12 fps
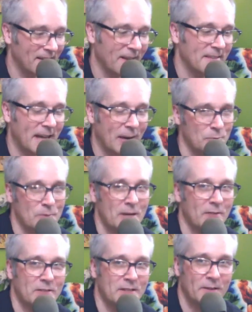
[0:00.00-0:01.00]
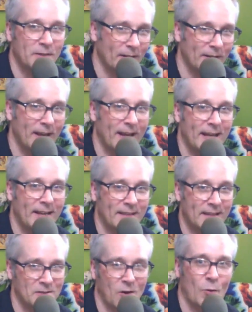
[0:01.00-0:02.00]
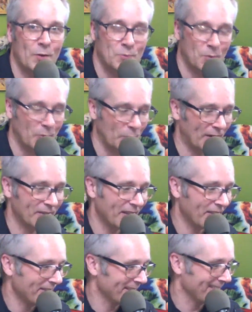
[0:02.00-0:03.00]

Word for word: a Taoist would never tell you that anything is always one way or the other.